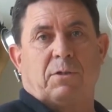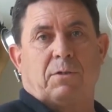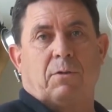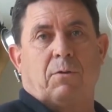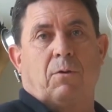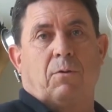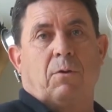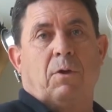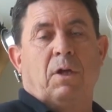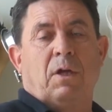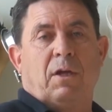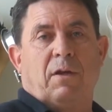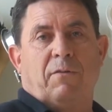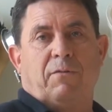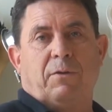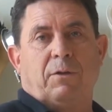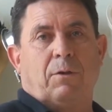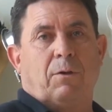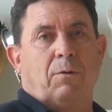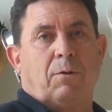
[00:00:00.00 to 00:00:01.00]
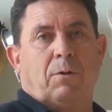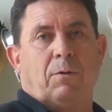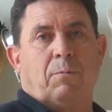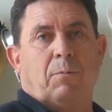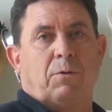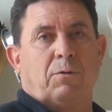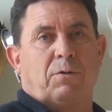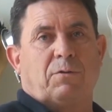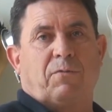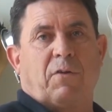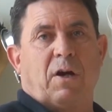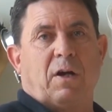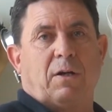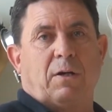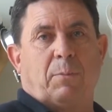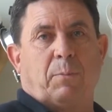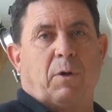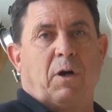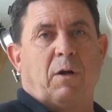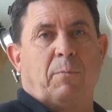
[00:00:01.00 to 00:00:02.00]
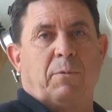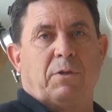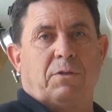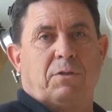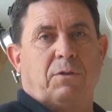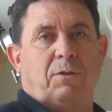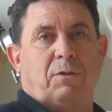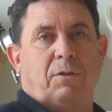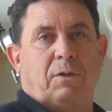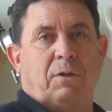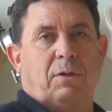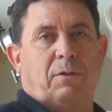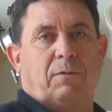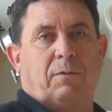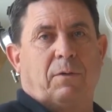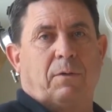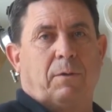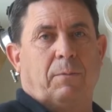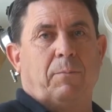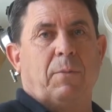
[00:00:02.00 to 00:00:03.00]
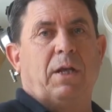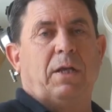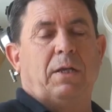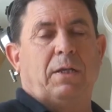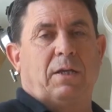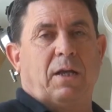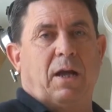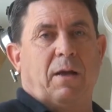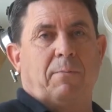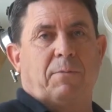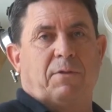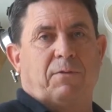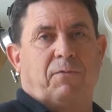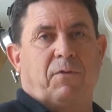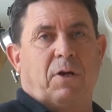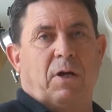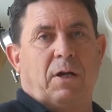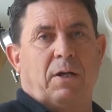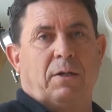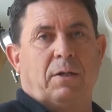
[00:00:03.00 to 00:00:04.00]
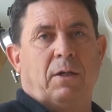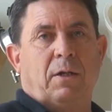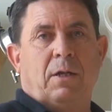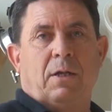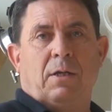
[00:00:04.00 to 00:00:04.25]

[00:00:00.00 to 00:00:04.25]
So if you go to most fire departments, you can many times find